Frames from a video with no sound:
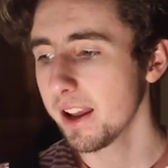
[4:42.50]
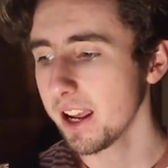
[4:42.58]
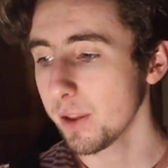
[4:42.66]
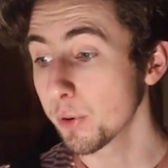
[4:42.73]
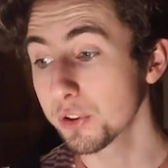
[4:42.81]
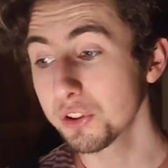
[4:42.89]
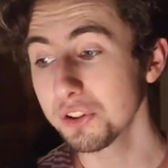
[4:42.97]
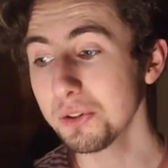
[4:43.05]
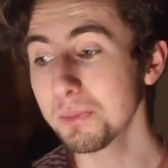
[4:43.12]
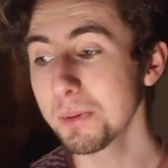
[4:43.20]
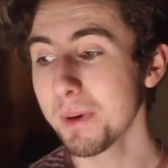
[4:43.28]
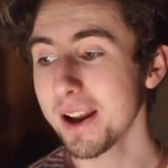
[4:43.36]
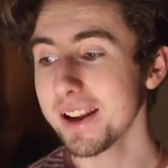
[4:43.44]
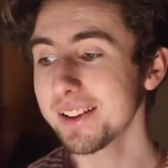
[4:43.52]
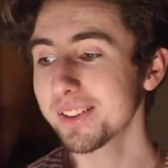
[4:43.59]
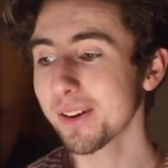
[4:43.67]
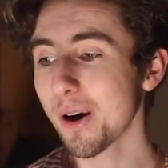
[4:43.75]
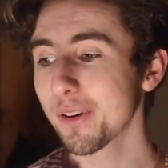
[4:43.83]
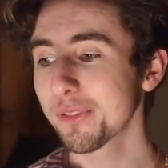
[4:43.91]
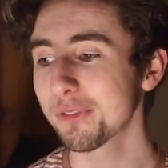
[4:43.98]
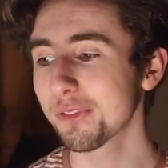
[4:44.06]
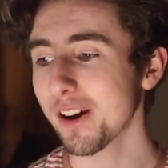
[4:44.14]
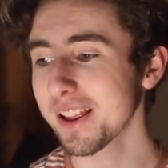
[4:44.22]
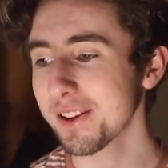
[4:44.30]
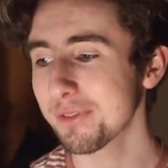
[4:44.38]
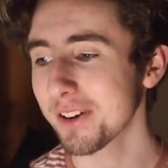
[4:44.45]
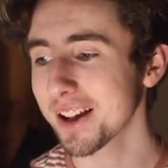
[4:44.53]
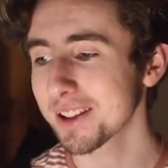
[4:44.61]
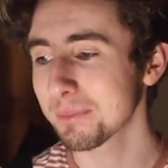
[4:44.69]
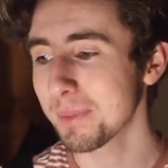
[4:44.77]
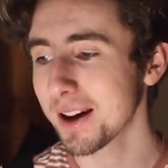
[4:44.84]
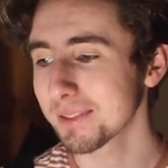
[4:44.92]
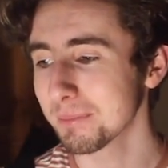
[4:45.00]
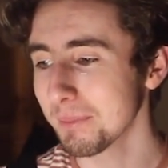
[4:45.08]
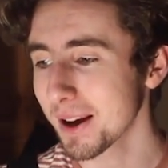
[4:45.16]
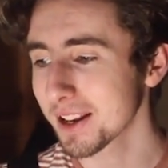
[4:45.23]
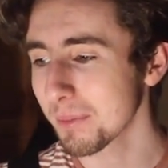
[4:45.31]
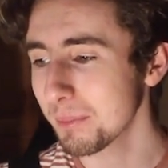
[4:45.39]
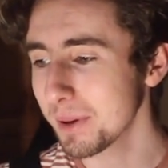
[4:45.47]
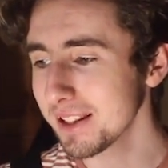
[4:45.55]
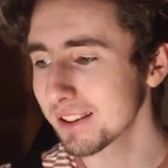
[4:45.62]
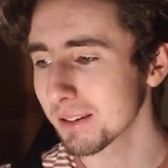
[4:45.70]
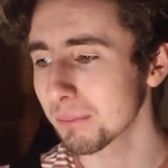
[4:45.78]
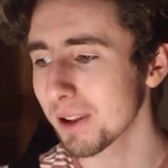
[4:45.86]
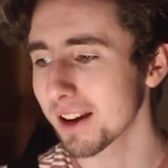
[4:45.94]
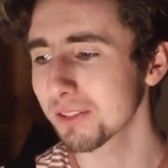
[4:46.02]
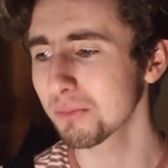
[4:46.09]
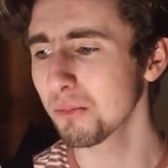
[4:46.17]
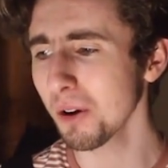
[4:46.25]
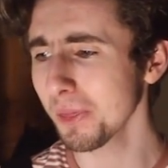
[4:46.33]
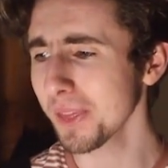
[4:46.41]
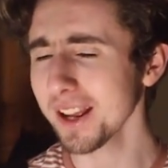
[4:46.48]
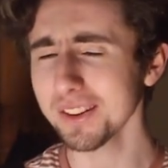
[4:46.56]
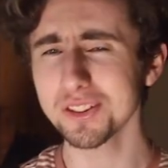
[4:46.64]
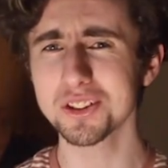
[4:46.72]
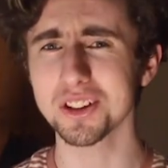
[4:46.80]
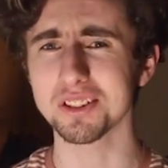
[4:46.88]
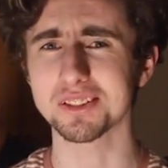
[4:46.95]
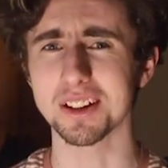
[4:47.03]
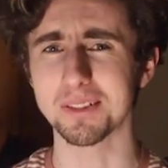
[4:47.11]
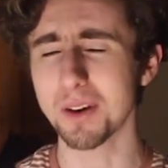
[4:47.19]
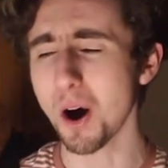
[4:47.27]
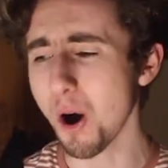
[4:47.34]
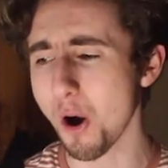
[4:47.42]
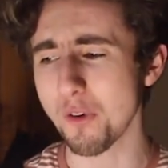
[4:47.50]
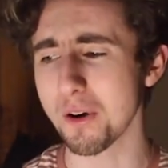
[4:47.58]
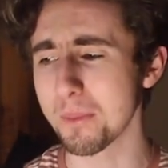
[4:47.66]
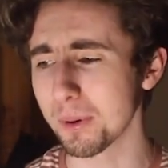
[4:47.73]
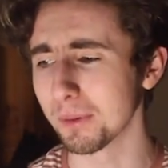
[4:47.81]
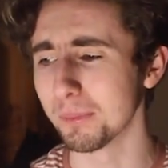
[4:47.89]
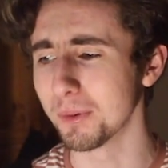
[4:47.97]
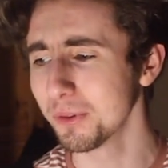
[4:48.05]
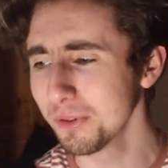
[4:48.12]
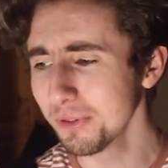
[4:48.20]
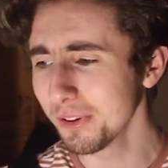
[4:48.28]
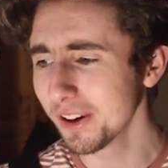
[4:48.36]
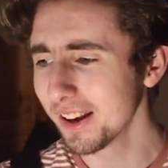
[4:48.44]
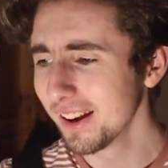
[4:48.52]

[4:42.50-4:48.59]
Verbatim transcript: in the tube maze of Freddy Fazbear's Mega Pizzaplex. Well, that's just a horrible move.